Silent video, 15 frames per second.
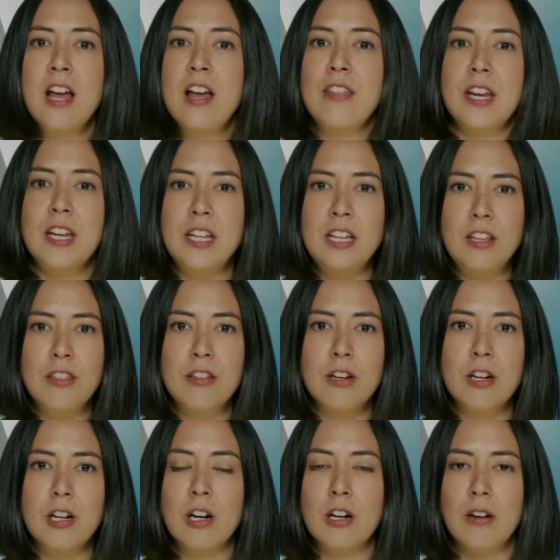that
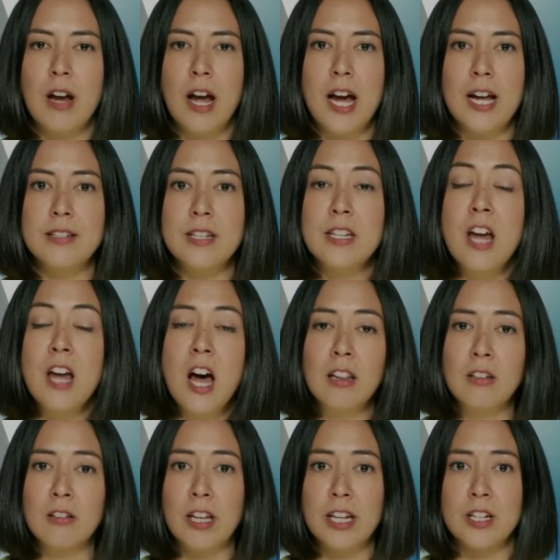Ether did not
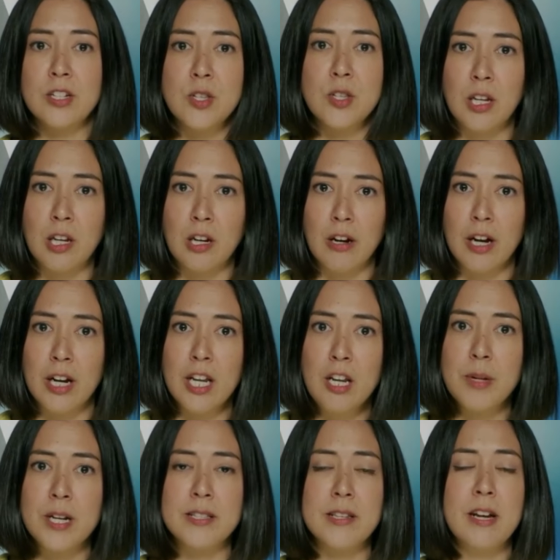look like a security
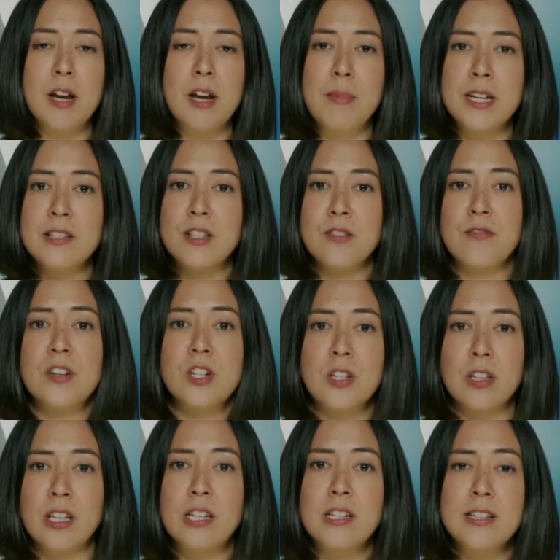because it had been
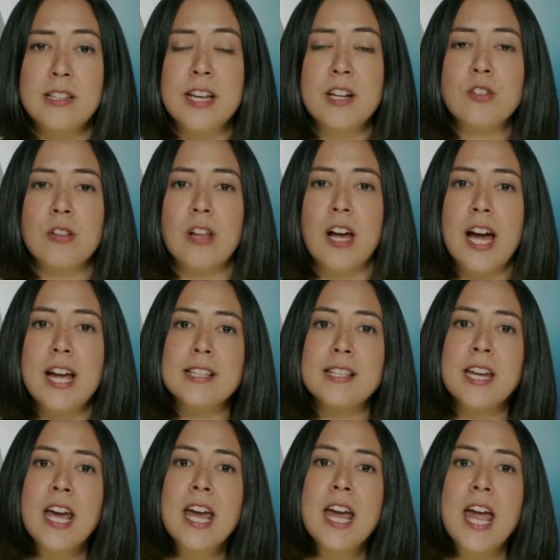sufficiently decentralized.